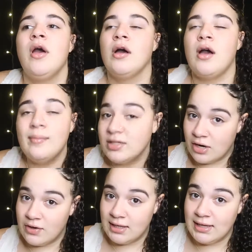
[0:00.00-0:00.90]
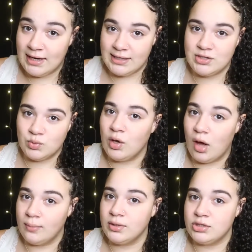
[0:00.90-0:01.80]
accomplish everything that I needed to
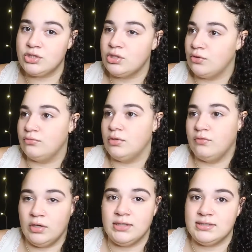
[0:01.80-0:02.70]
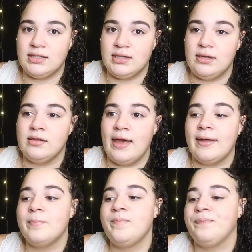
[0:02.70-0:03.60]
accomplish realistically. Like,